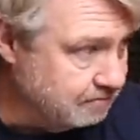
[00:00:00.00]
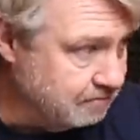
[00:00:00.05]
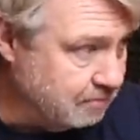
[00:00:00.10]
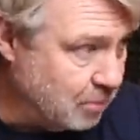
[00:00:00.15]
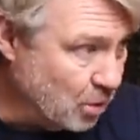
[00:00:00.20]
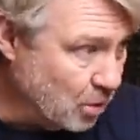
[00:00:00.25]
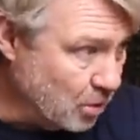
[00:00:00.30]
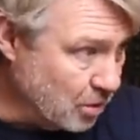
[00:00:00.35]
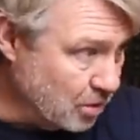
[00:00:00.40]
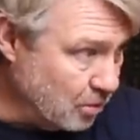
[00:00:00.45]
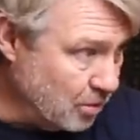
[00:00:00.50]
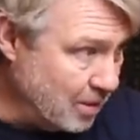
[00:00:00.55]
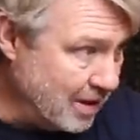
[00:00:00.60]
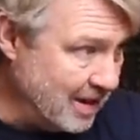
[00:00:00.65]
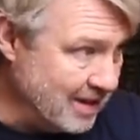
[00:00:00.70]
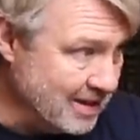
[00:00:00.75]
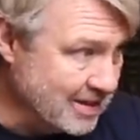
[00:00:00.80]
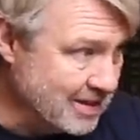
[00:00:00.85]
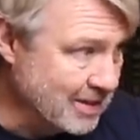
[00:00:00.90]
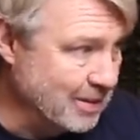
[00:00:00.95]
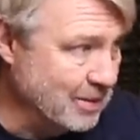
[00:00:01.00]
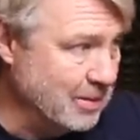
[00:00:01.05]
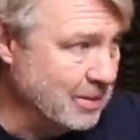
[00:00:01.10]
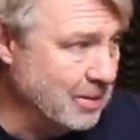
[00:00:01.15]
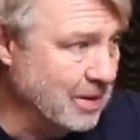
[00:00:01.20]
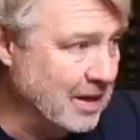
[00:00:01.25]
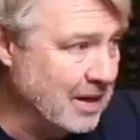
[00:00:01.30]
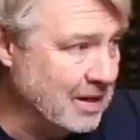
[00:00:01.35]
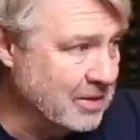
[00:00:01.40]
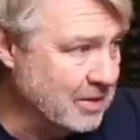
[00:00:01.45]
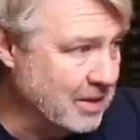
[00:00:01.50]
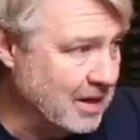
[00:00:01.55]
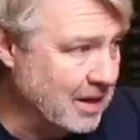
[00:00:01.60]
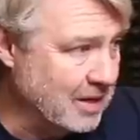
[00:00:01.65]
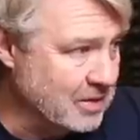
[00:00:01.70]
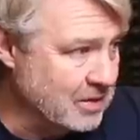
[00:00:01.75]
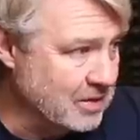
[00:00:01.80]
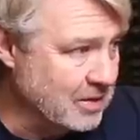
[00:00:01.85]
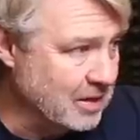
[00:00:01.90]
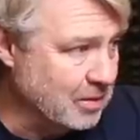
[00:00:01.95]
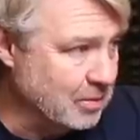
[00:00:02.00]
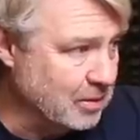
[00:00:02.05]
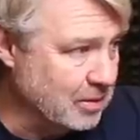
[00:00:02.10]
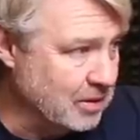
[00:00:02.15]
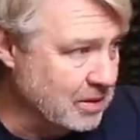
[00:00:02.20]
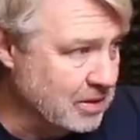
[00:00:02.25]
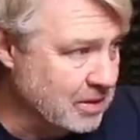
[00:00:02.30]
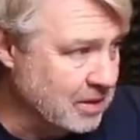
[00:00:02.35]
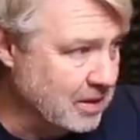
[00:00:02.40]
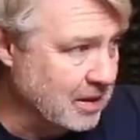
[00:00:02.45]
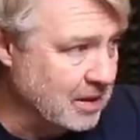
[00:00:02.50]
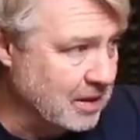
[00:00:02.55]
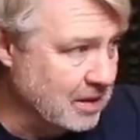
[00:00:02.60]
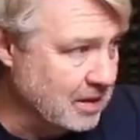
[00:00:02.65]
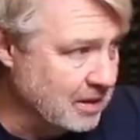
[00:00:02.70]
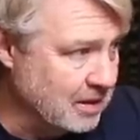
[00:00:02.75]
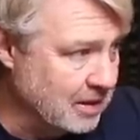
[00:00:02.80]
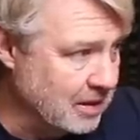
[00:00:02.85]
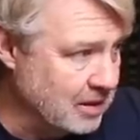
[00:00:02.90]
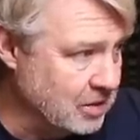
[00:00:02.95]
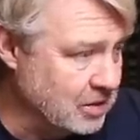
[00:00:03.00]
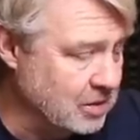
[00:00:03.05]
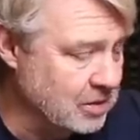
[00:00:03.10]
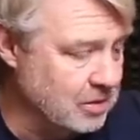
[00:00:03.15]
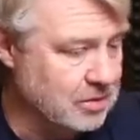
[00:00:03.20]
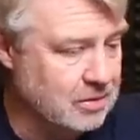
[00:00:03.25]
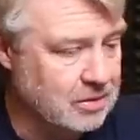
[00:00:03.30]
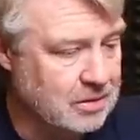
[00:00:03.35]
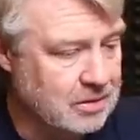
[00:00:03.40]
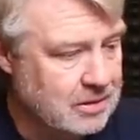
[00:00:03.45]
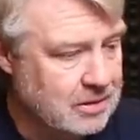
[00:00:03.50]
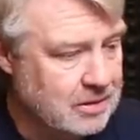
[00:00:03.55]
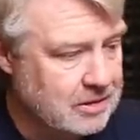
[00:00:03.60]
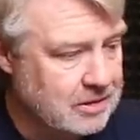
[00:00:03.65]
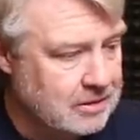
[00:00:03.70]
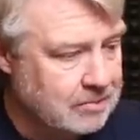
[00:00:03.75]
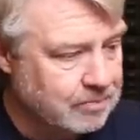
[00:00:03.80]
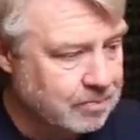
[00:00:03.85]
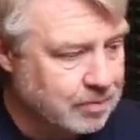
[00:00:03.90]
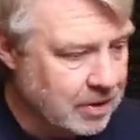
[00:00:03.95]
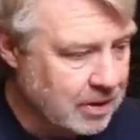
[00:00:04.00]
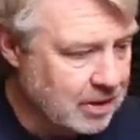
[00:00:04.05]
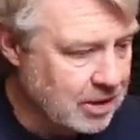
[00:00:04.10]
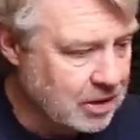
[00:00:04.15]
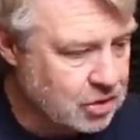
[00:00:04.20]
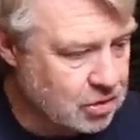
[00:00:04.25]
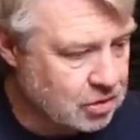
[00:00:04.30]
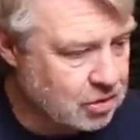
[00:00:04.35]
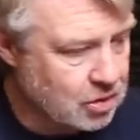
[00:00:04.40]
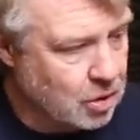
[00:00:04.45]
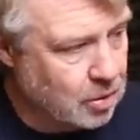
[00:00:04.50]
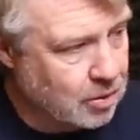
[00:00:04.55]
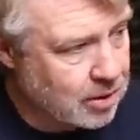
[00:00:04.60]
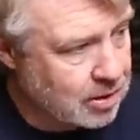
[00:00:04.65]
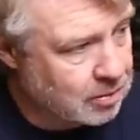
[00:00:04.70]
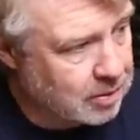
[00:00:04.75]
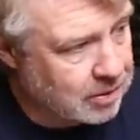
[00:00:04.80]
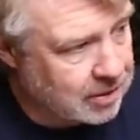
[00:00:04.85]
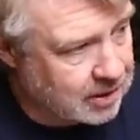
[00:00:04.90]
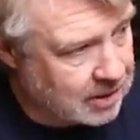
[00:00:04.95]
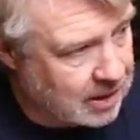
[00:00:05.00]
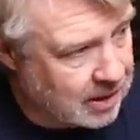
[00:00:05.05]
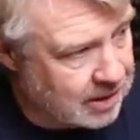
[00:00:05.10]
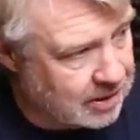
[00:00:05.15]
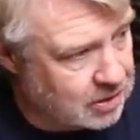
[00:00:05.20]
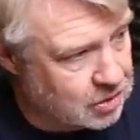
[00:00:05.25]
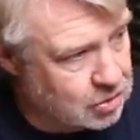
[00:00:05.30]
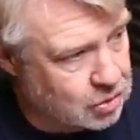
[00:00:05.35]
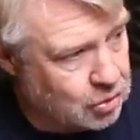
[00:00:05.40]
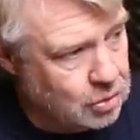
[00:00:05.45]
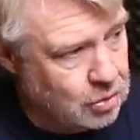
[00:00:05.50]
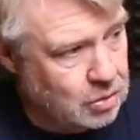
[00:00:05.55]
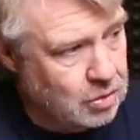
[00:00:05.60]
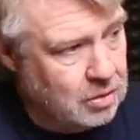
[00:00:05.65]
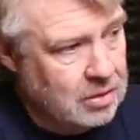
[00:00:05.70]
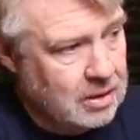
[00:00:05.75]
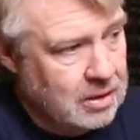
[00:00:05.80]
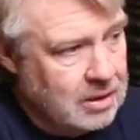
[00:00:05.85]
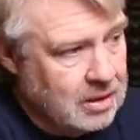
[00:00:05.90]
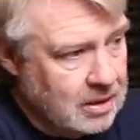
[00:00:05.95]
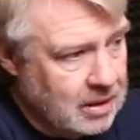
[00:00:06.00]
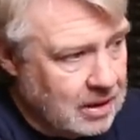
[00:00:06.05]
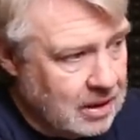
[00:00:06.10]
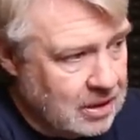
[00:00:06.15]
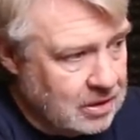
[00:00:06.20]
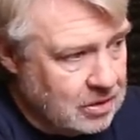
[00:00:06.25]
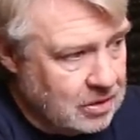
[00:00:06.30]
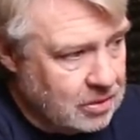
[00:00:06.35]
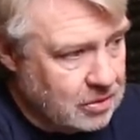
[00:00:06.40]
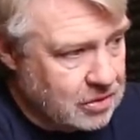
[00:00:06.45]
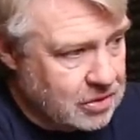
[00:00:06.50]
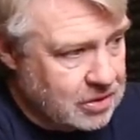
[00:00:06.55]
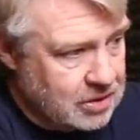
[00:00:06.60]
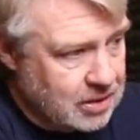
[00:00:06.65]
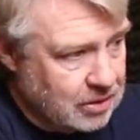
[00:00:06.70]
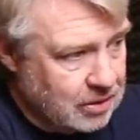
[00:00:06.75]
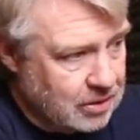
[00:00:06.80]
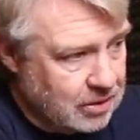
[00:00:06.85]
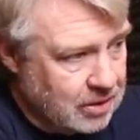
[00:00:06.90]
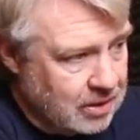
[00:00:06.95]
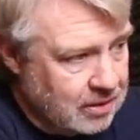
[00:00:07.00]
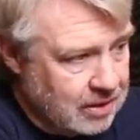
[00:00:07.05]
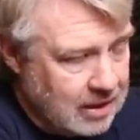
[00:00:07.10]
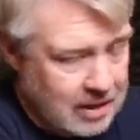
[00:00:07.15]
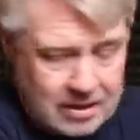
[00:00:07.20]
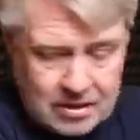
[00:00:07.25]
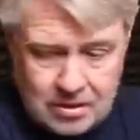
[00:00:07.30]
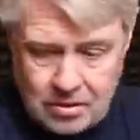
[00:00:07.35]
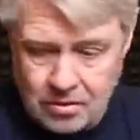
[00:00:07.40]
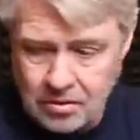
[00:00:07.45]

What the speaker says: Port-wise, though, you guys are kind of stuck with this thing unless you go in with a cutting tool and you centered on that and